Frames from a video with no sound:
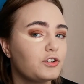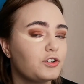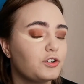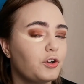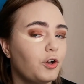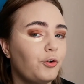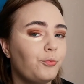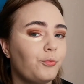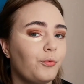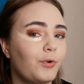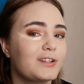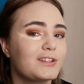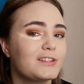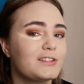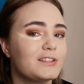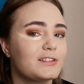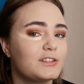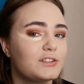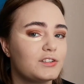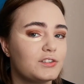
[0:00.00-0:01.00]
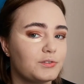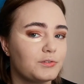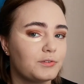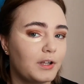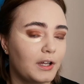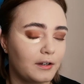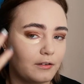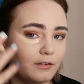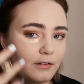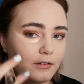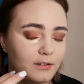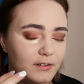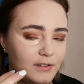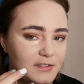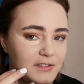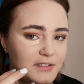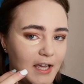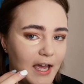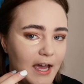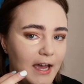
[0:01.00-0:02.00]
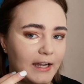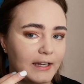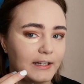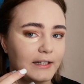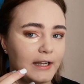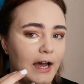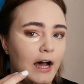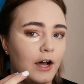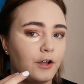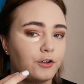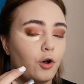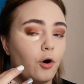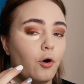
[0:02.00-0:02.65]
You don't want it to like sag down.